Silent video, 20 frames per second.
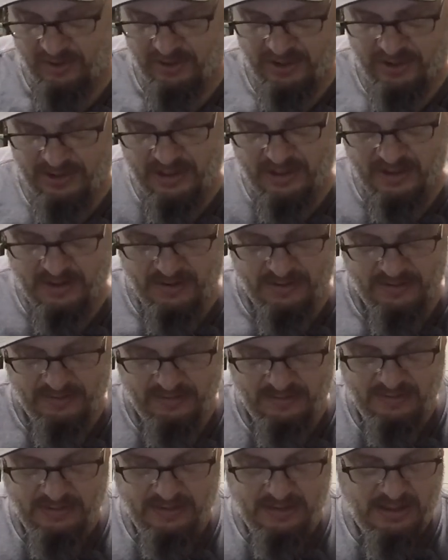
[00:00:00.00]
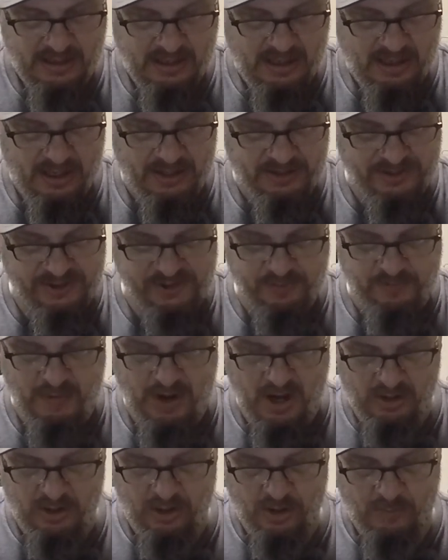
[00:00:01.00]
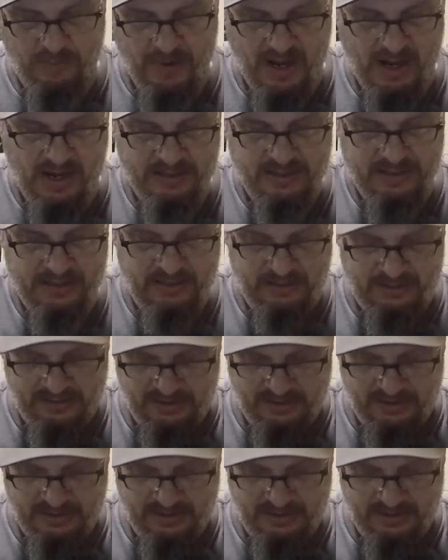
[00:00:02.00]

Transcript: in there. A smaller pocket